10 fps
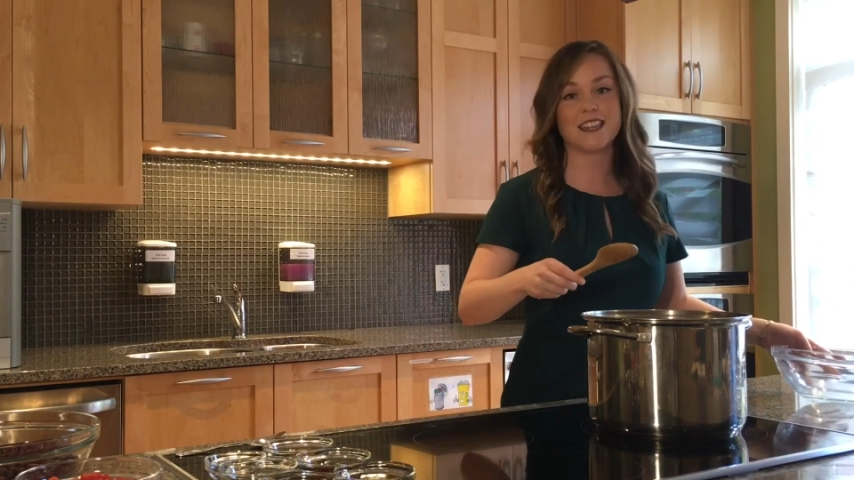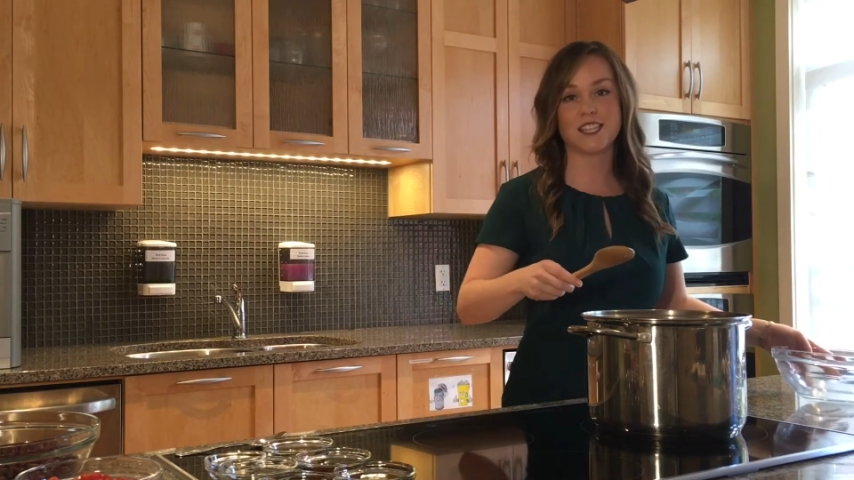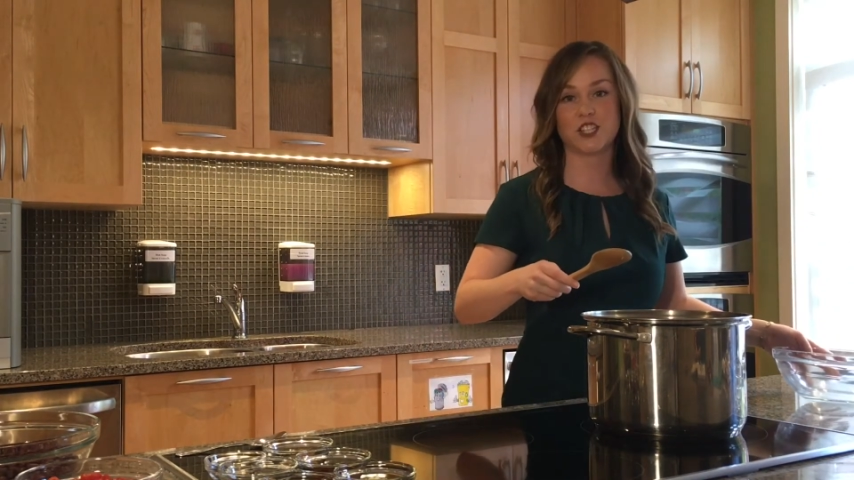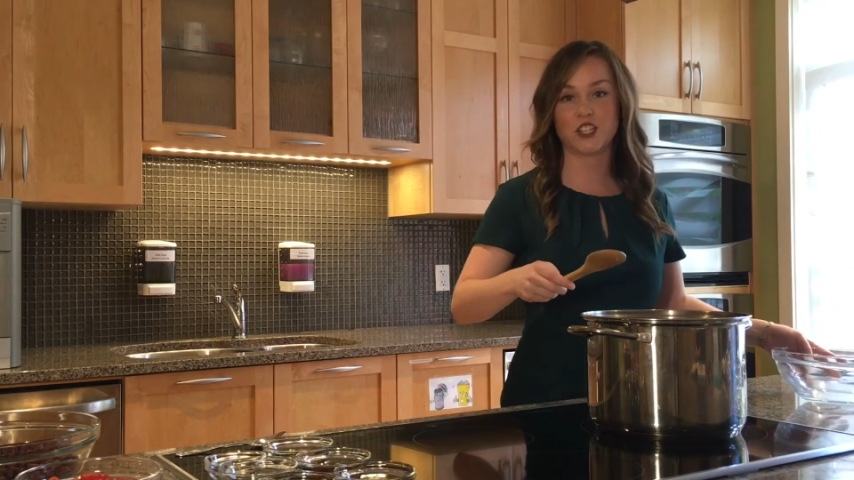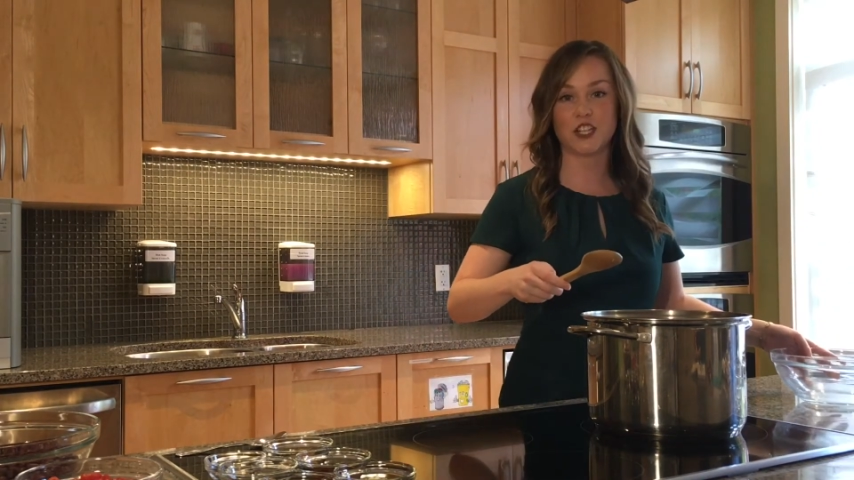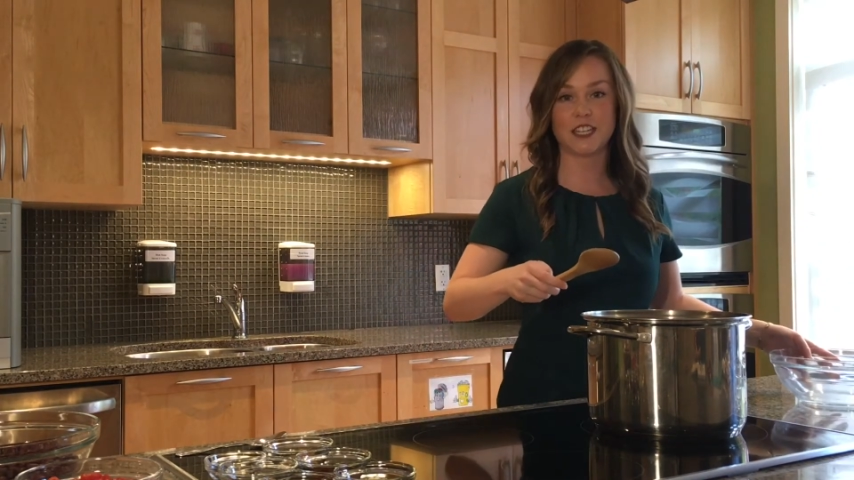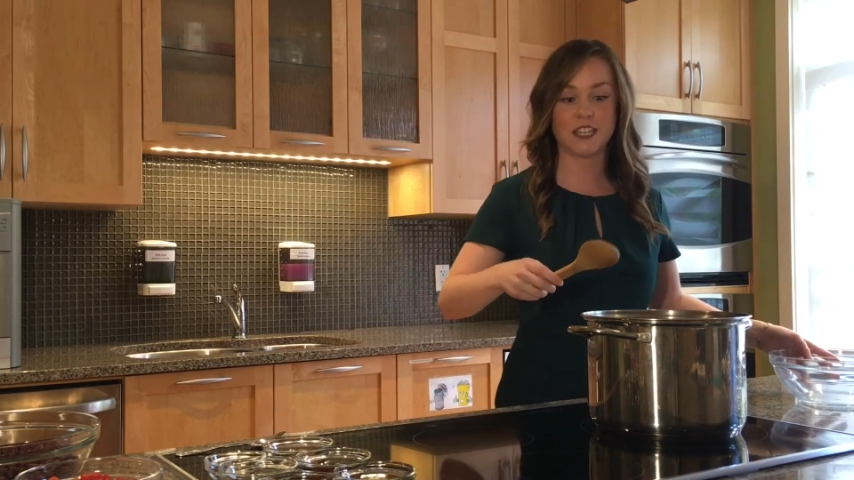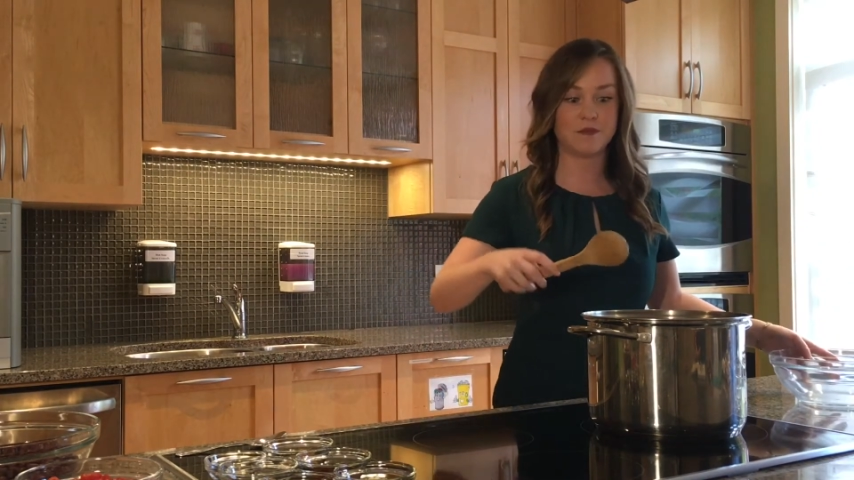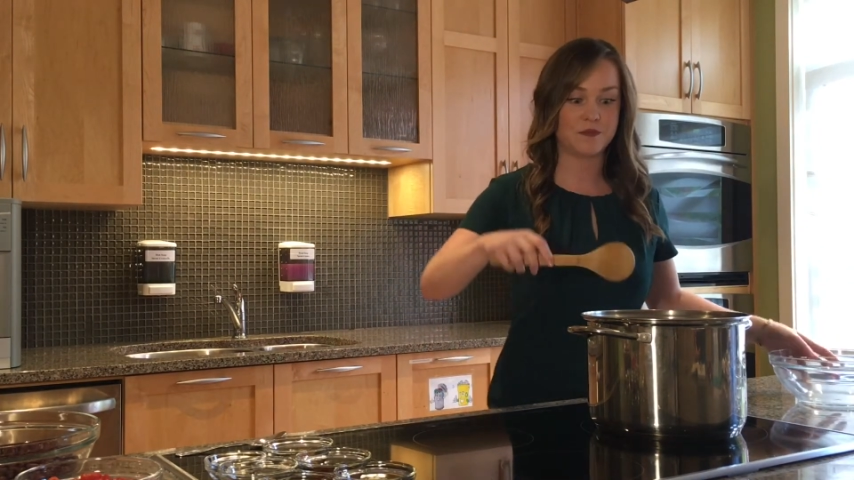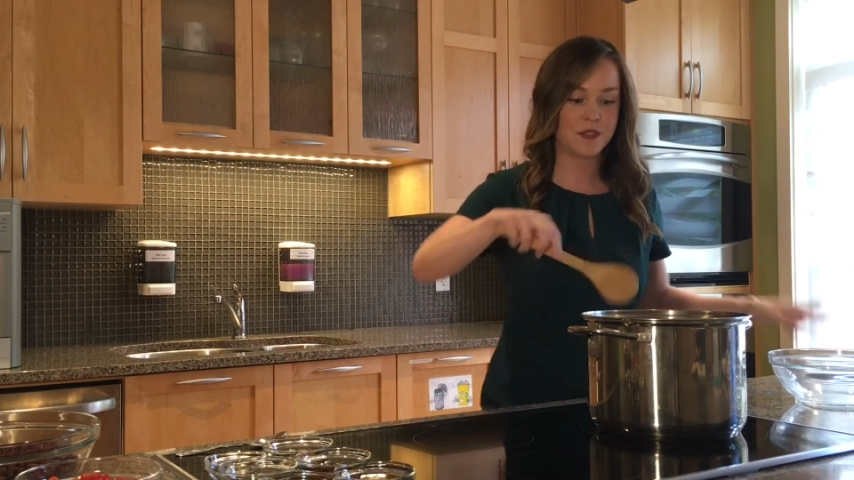this chili.
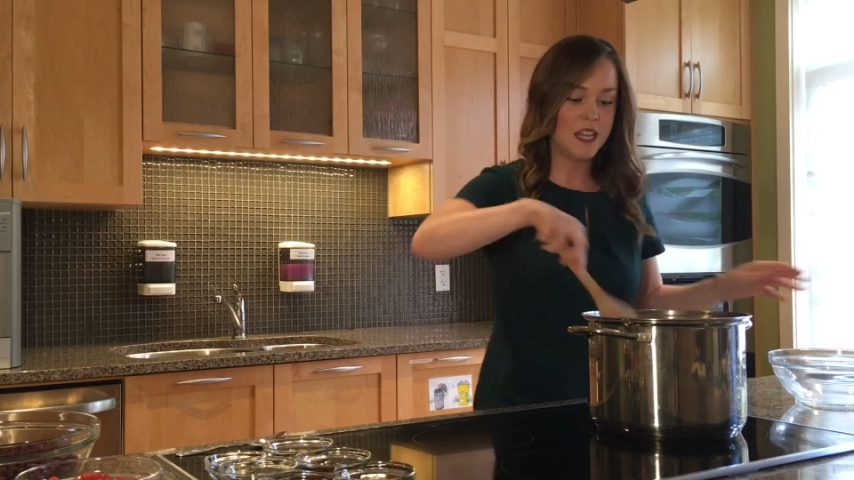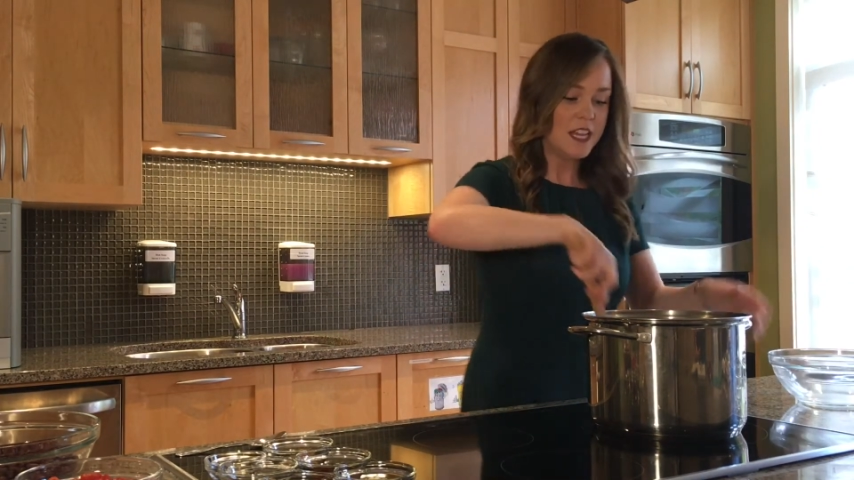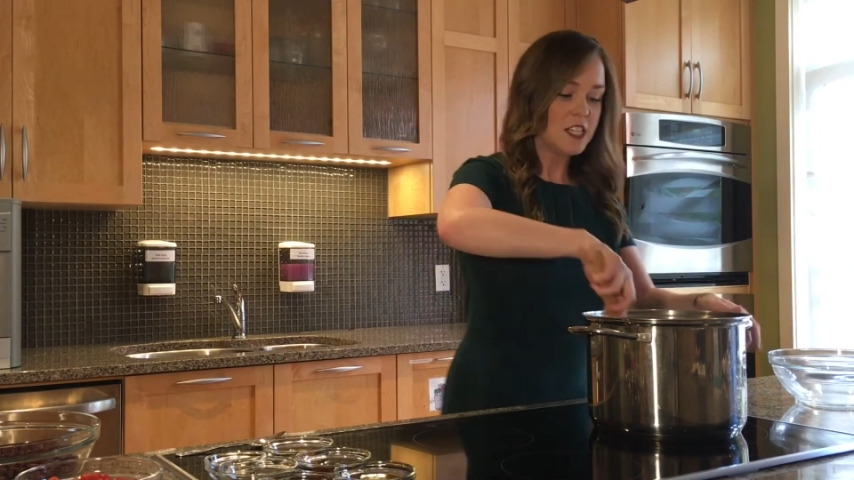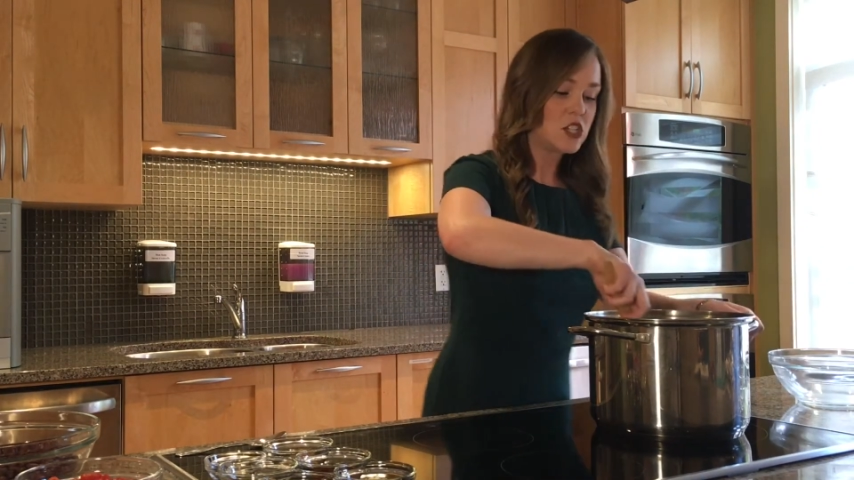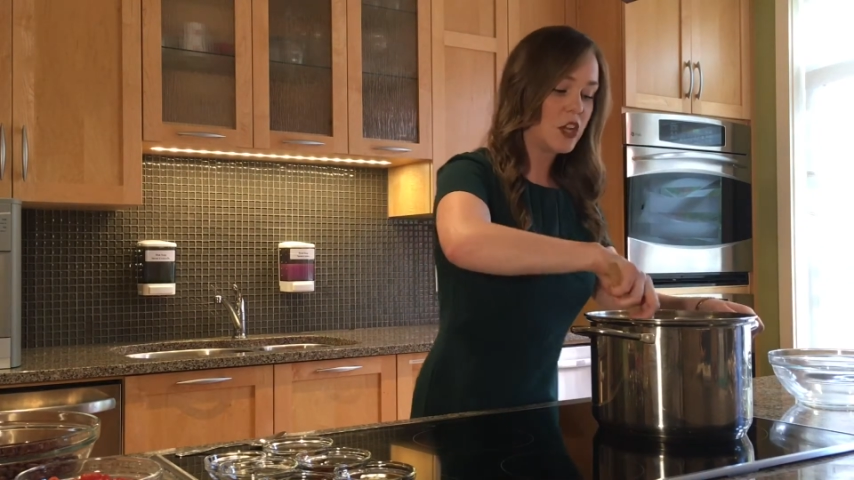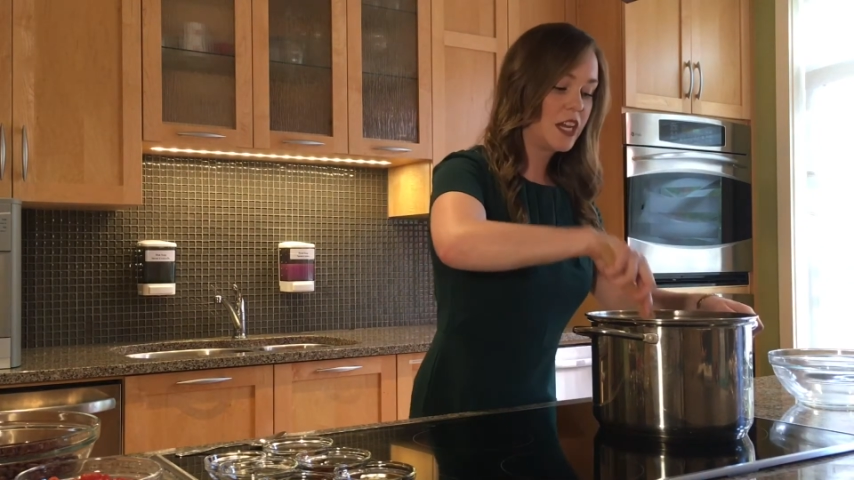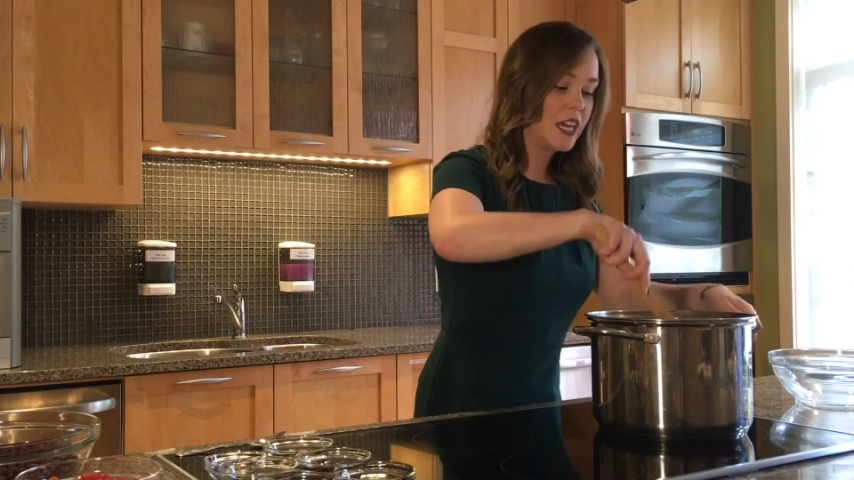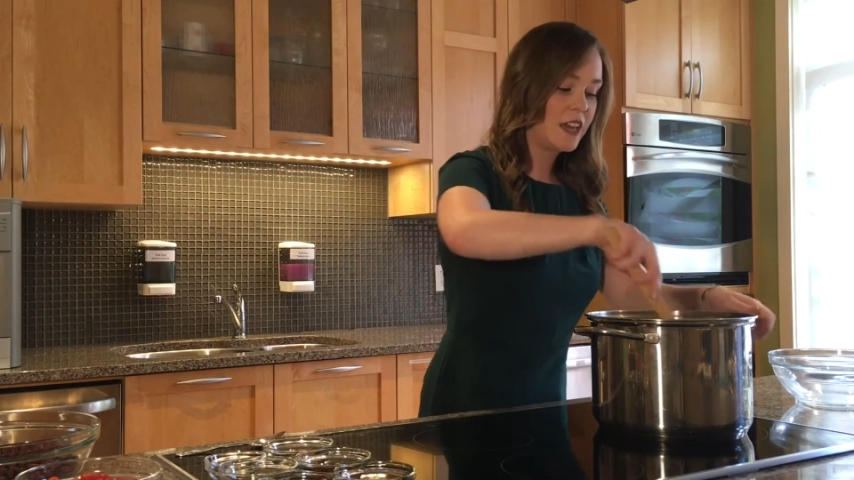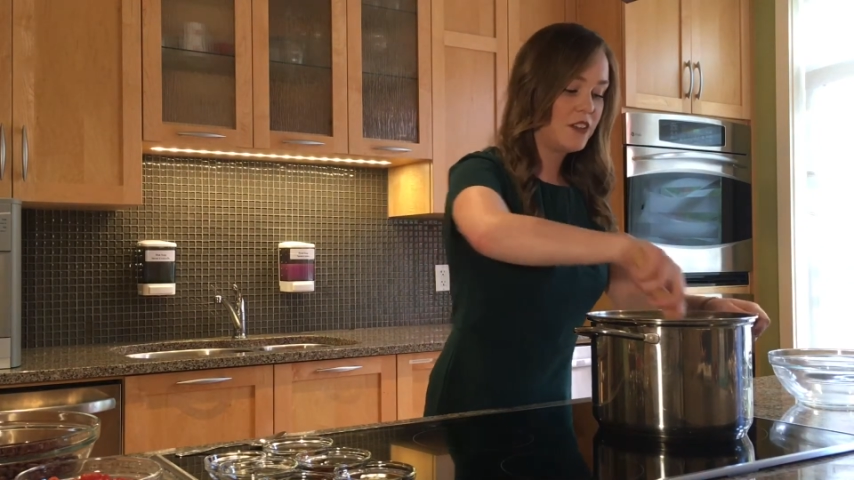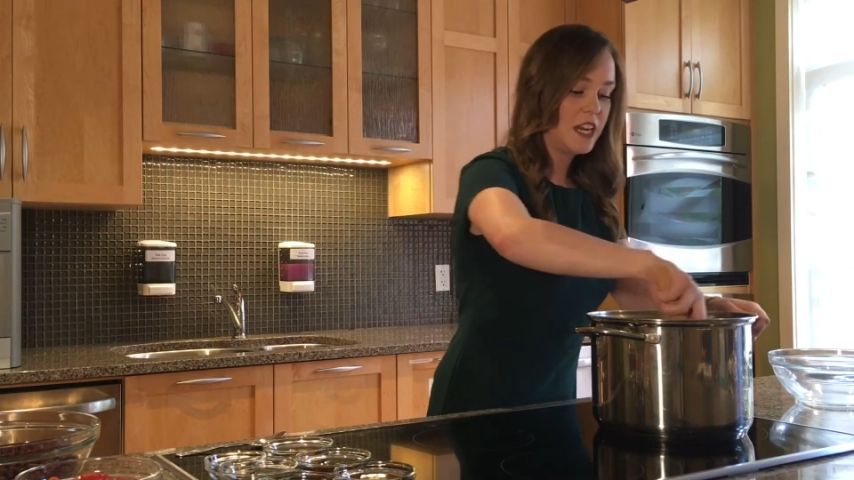So I'm going to give it